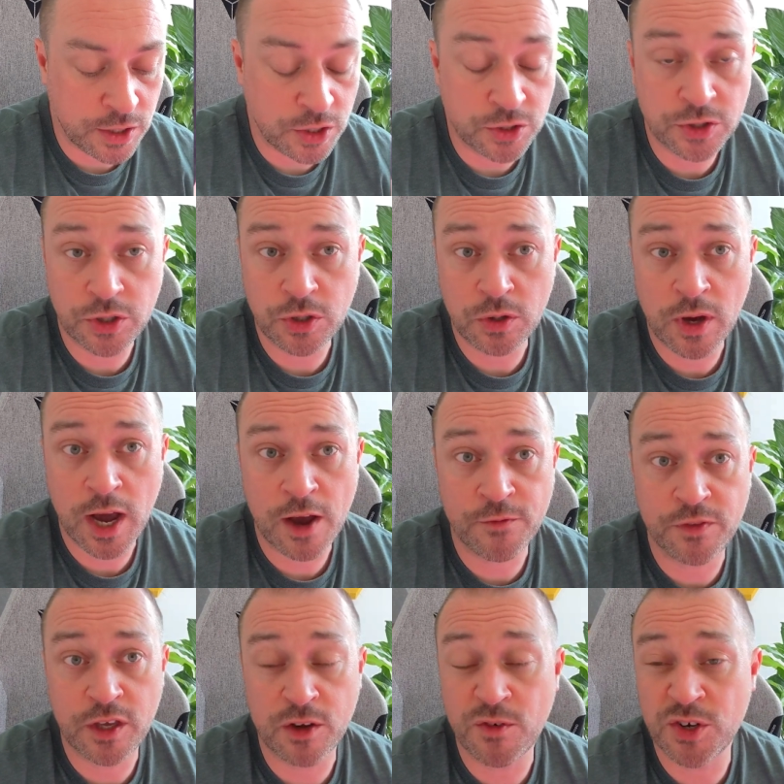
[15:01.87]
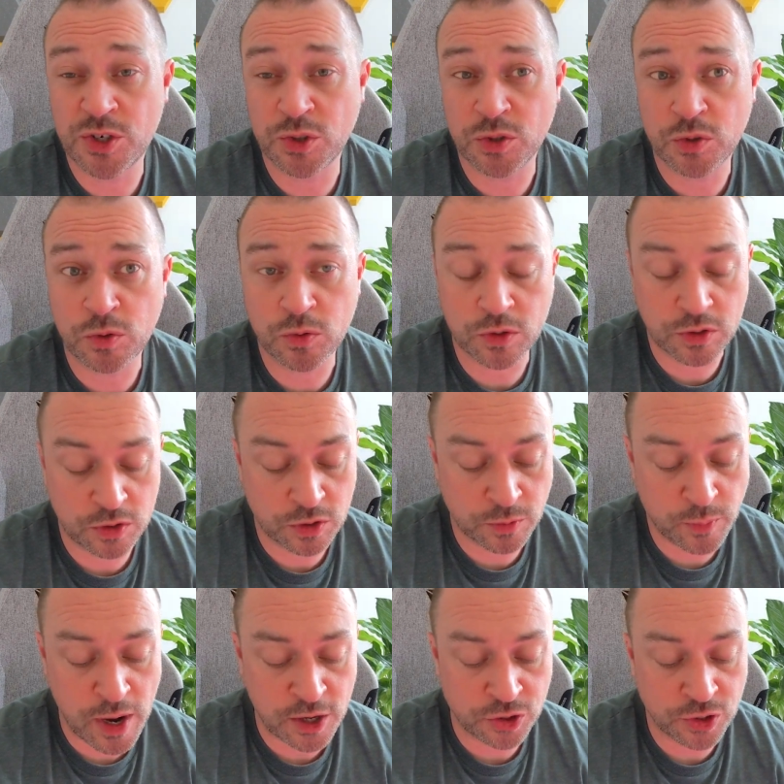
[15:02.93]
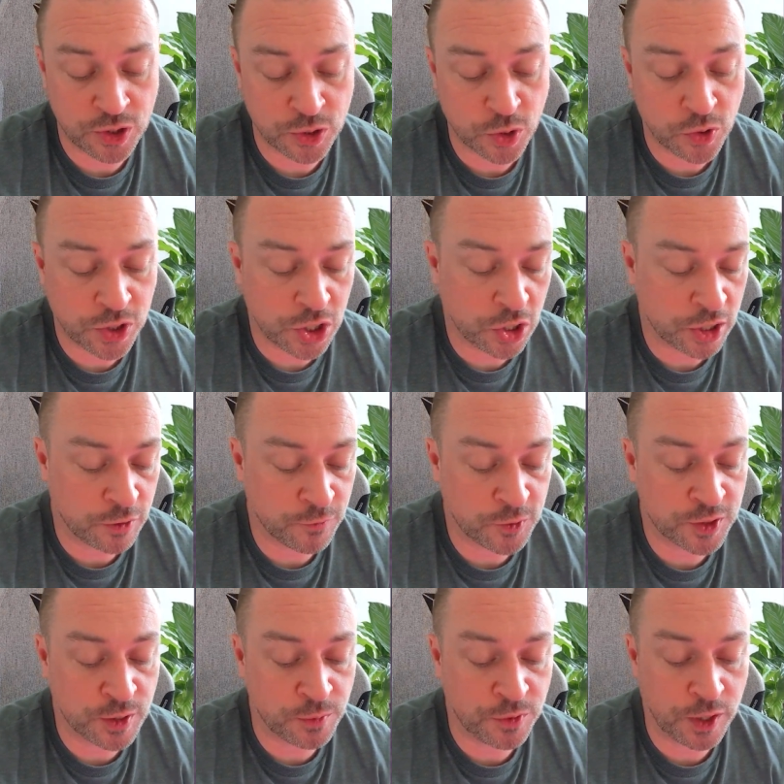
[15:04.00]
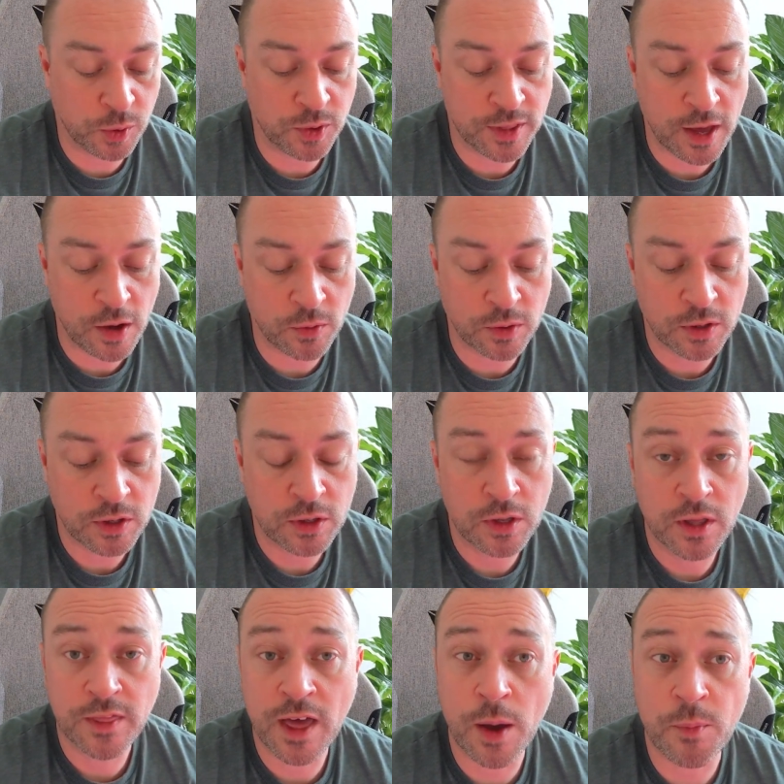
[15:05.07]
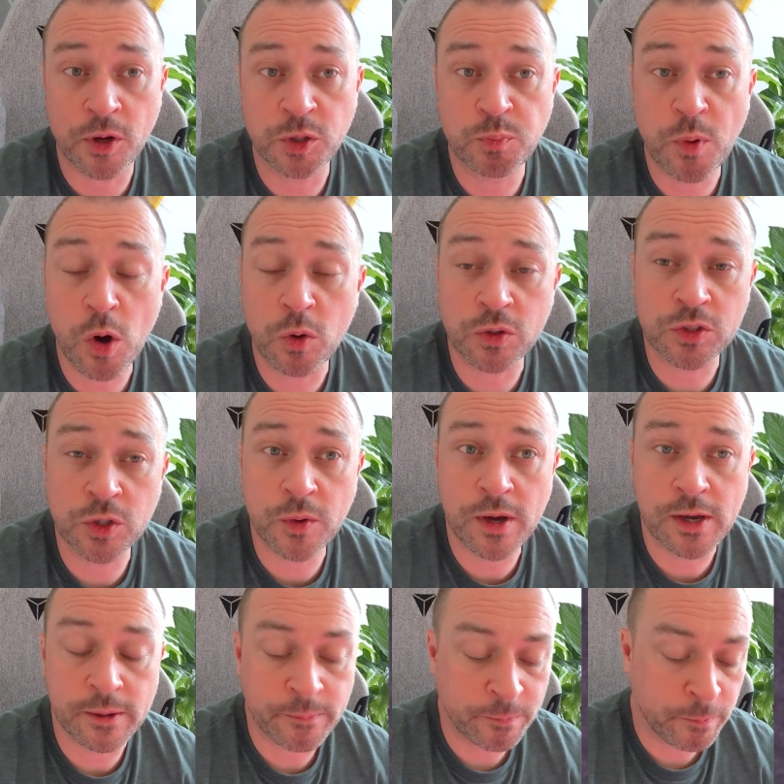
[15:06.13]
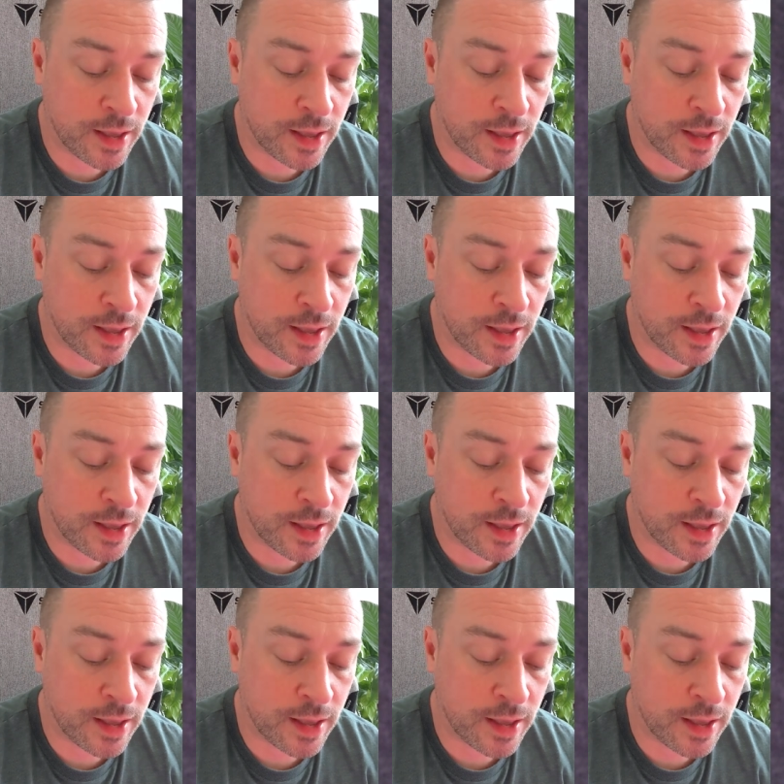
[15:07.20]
you do have the original battery door and you're looking for something without that much bulk to it,